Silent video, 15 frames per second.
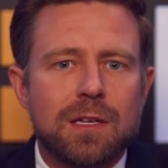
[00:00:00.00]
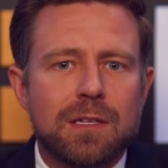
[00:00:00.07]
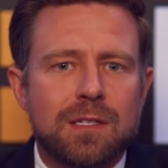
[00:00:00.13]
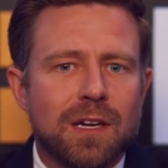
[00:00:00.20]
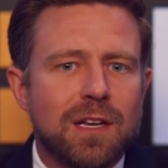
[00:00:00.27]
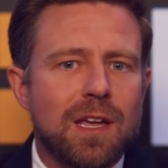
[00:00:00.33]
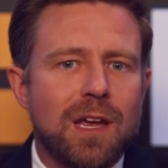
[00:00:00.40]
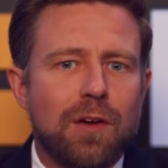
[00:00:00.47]

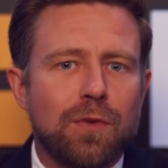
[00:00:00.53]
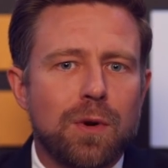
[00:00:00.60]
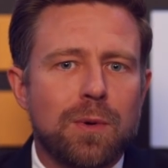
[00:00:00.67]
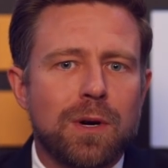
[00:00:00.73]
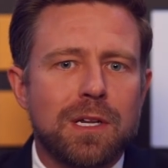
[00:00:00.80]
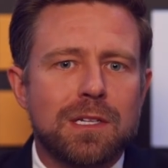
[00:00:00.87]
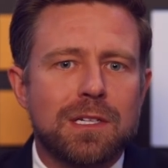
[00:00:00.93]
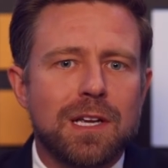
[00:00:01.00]
sucking
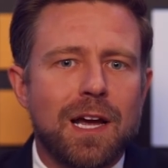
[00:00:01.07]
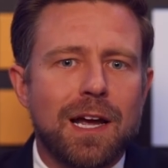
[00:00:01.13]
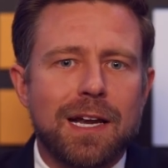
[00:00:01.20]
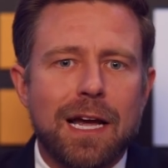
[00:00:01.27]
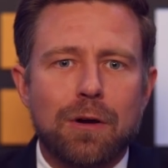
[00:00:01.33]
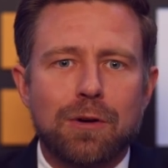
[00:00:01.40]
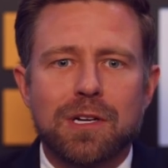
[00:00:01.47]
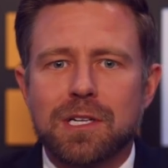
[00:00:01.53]
everyone
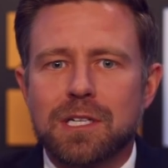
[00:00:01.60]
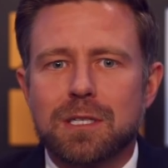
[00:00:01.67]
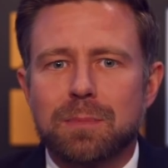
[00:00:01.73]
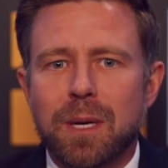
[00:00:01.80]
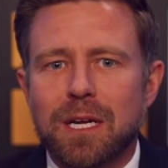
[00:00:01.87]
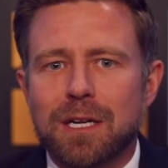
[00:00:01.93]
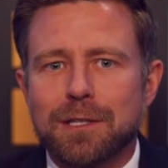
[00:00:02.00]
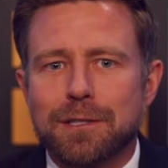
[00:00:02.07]
inside out into
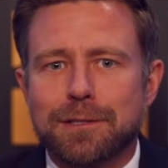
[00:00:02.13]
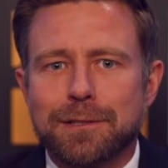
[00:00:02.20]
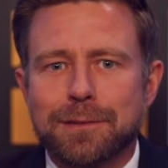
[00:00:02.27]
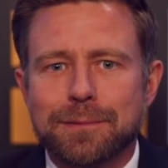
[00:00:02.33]
space.